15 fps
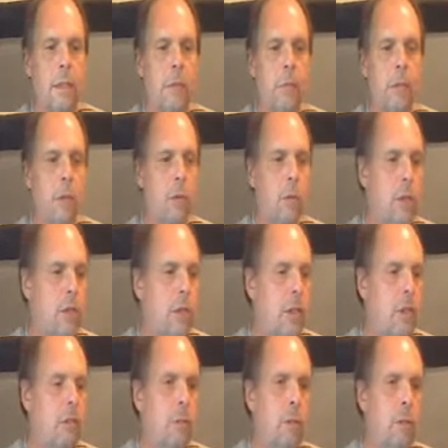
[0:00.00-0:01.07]
We call this
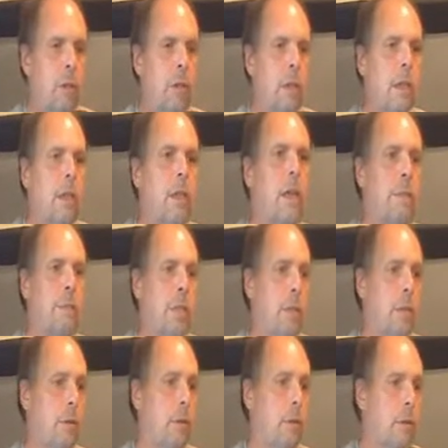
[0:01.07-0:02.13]
interval a
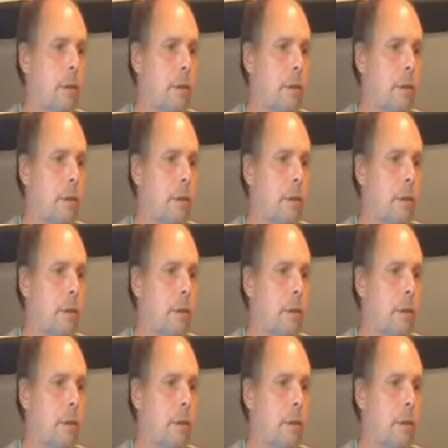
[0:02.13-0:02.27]
semitone.